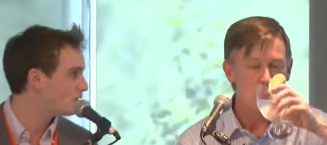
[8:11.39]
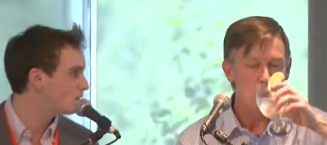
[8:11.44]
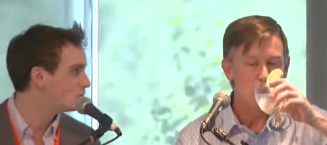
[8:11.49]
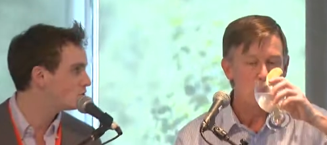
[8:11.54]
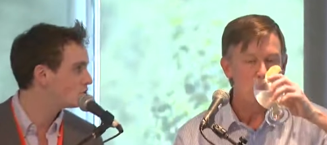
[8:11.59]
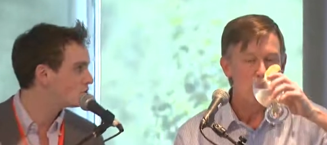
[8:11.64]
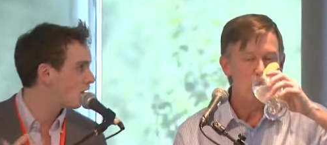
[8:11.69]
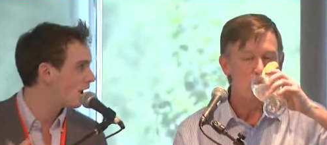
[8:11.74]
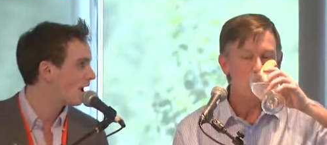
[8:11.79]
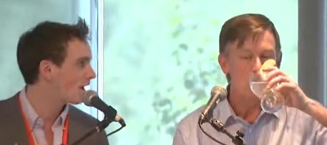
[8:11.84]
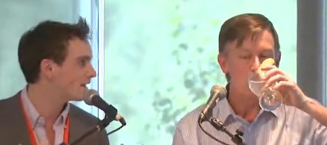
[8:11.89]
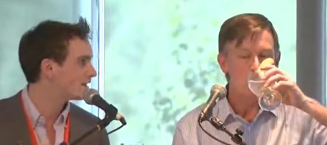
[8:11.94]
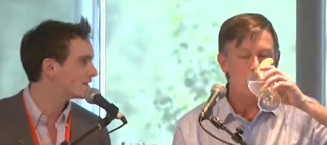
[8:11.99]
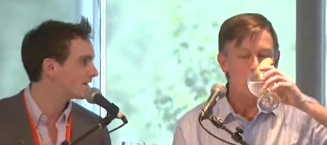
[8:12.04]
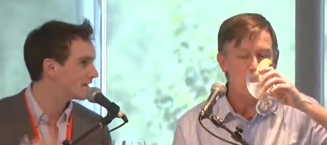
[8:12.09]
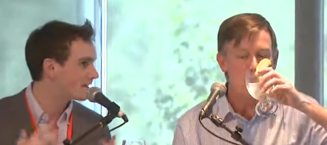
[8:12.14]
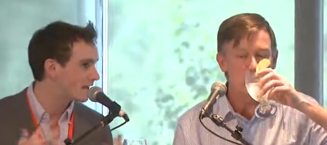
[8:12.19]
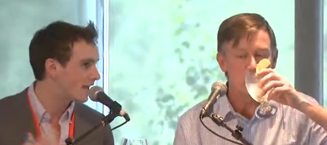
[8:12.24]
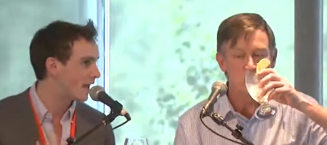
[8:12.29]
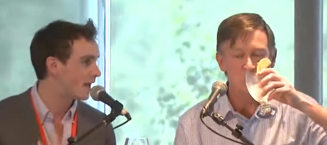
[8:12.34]
Speaker 1: Are you trying to
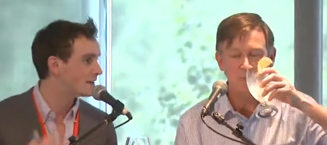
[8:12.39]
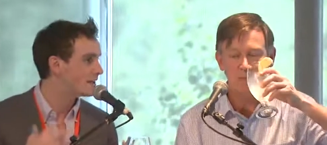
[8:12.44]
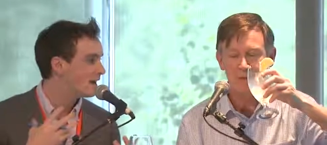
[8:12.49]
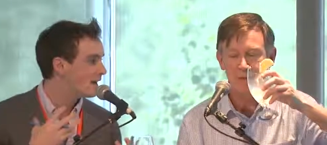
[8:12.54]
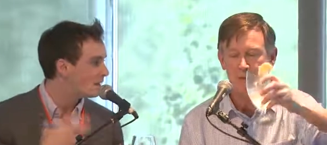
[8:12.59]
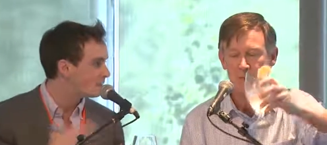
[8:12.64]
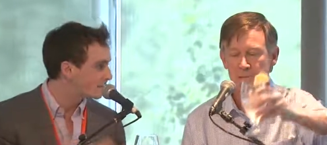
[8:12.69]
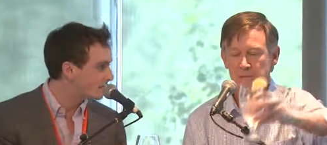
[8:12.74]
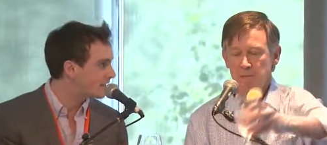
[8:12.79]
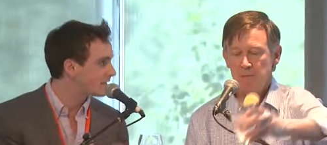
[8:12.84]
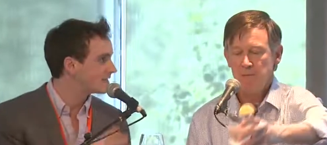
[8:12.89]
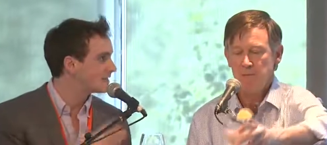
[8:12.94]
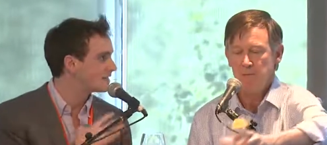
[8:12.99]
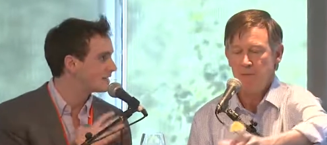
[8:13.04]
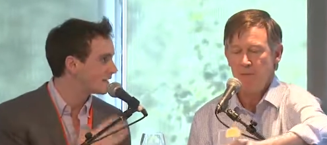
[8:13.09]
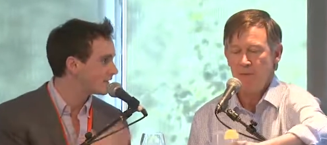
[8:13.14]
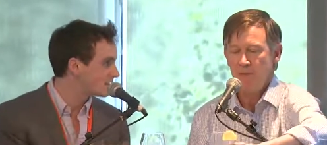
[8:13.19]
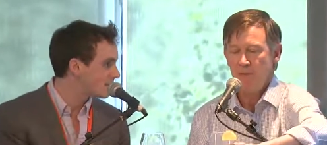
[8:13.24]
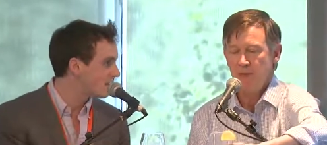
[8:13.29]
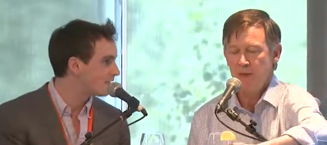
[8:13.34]
get places
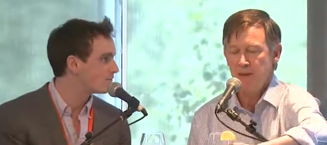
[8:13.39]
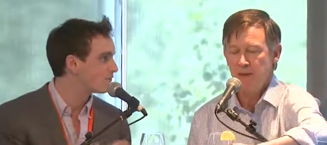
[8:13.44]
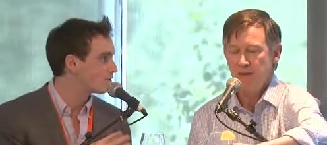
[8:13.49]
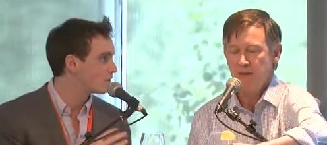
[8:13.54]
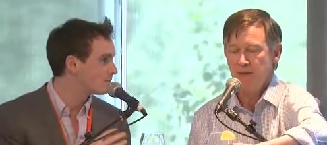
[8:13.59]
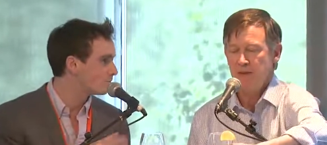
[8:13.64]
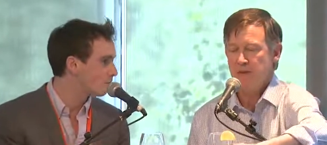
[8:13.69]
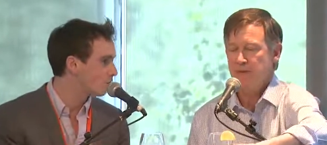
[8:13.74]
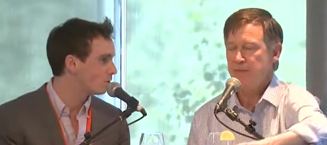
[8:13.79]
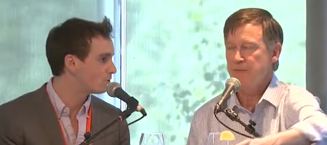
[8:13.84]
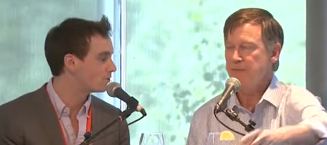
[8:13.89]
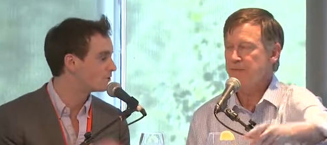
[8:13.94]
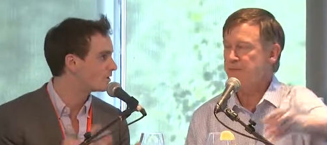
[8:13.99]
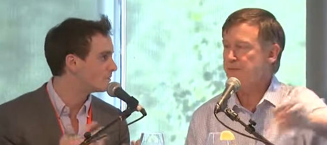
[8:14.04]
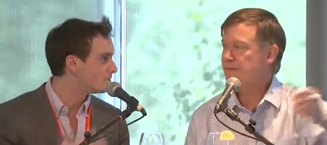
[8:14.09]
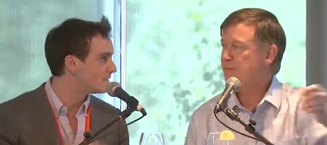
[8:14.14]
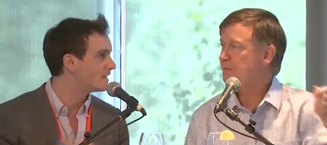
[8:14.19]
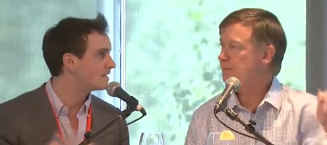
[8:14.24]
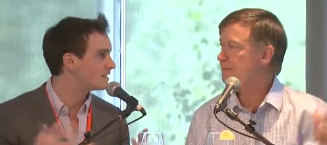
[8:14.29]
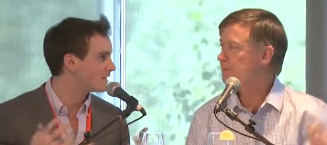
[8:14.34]
like Denver and Boulder to
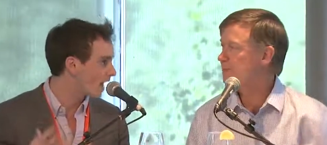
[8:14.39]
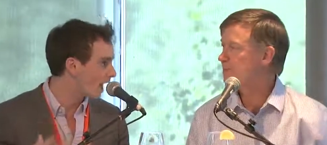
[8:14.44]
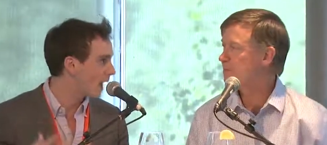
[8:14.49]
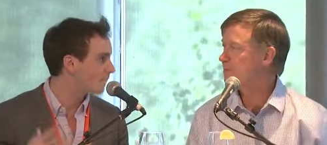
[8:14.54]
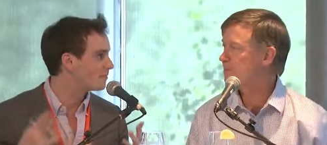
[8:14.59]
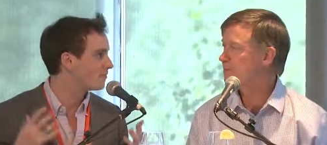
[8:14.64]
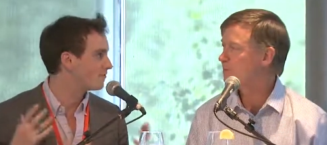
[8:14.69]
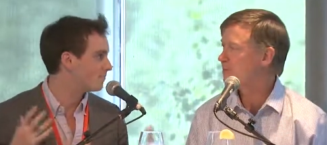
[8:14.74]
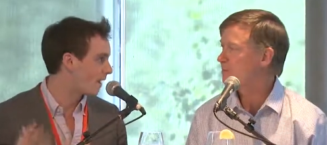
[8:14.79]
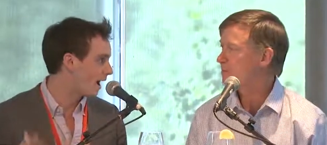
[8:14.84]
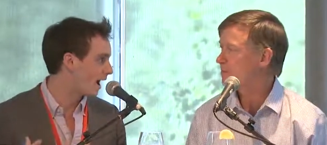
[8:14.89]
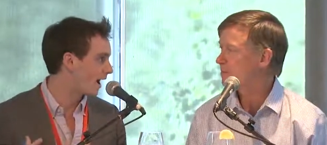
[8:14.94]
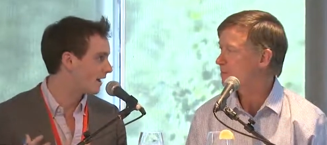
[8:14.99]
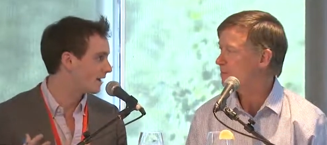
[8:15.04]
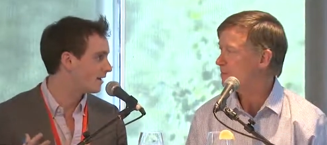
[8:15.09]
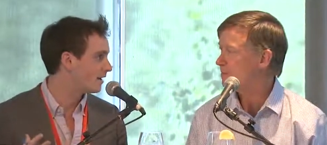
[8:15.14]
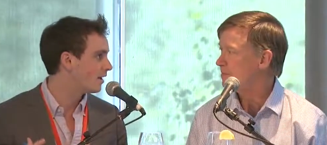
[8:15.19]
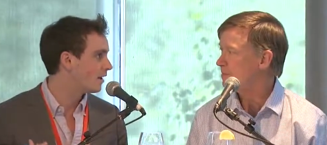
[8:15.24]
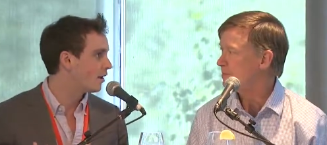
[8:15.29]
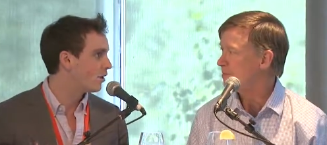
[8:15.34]
be top of
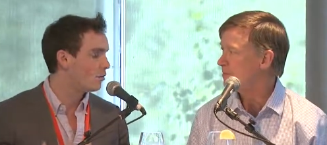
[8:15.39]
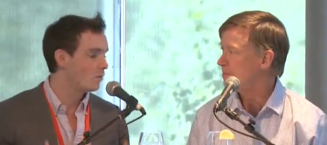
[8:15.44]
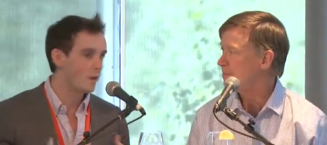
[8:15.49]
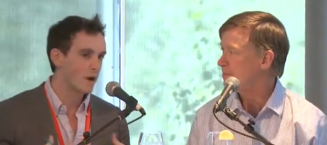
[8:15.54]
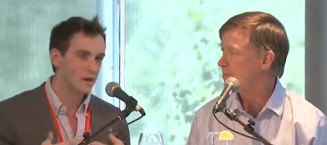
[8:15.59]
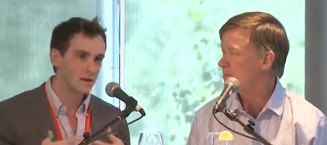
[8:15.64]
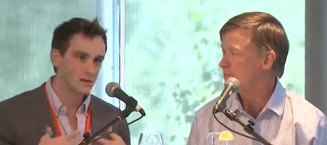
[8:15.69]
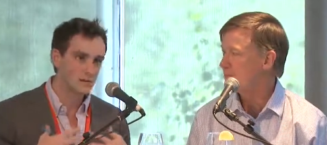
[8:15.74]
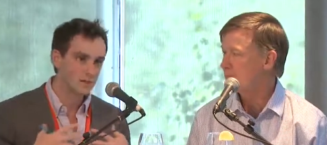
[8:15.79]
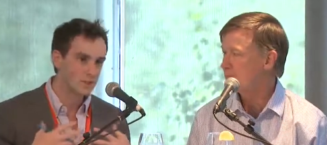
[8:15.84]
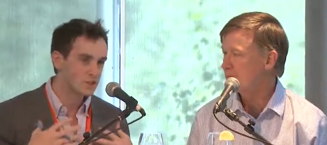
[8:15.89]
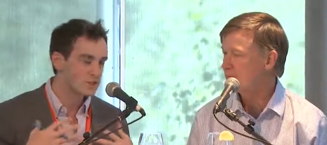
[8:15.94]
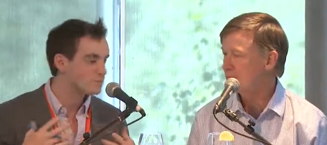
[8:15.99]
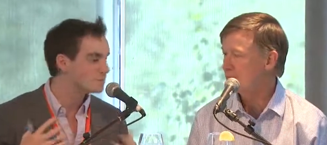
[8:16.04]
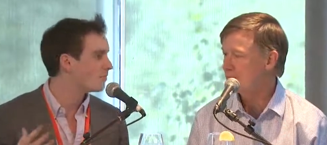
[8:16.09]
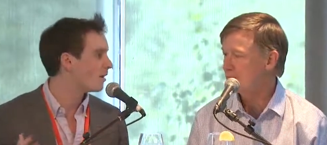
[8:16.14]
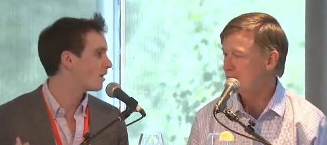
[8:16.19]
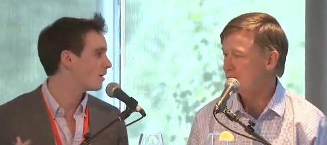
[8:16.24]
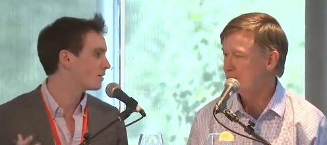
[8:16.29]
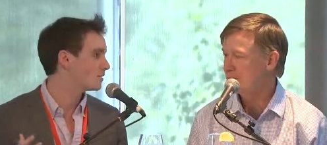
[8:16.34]
mind when
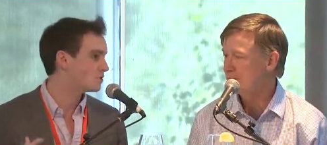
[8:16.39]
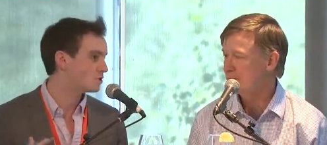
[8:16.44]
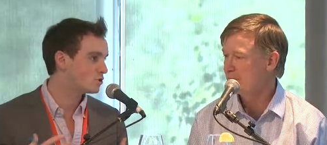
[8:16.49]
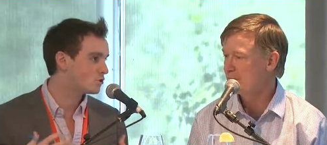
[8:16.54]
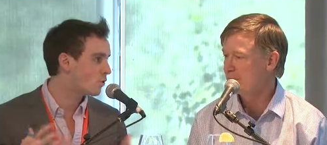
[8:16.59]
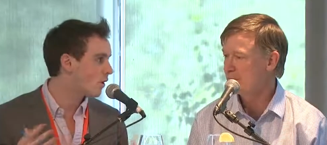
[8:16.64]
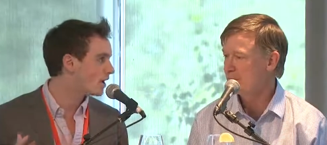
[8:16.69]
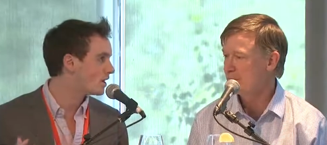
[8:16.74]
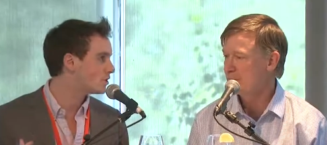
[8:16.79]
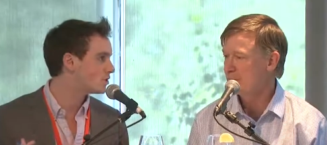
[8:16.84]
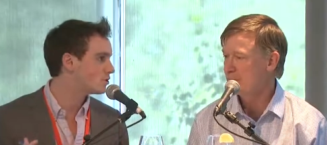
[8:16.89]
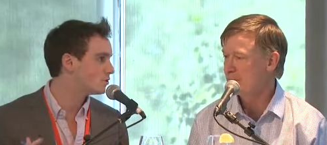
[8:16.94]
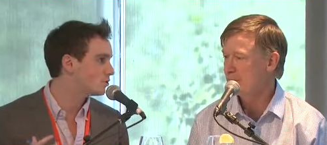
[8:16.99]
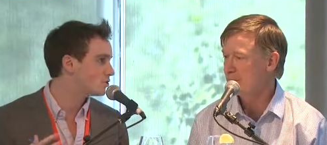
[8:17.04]
smart 22,